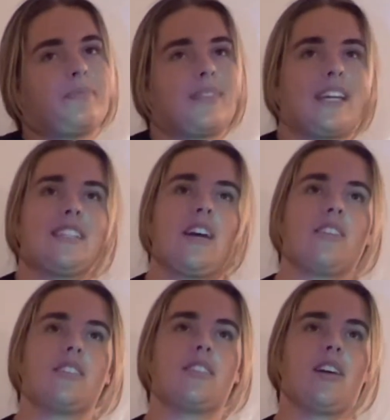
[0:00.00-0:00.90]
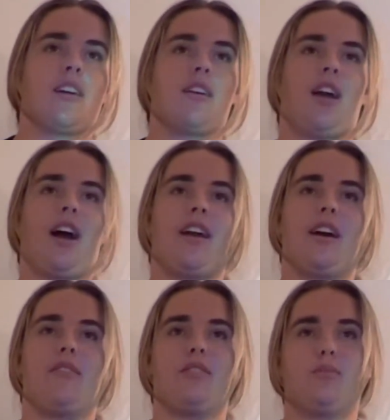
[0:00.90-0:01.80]
That's how you say I
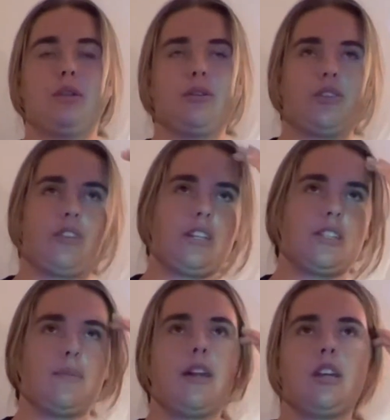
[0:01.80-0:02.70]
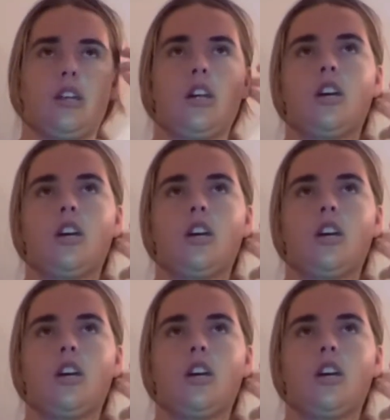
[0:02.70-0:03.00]
have a blue and green sweater.